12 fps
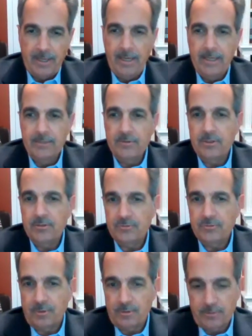and the
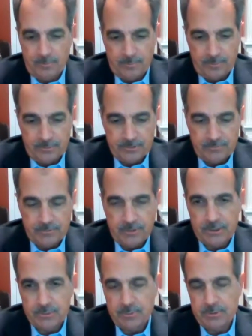historical books of
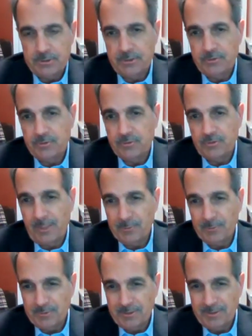Joshua, Judges,
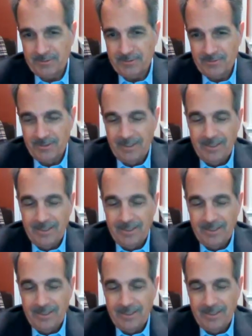Samuel, Kings.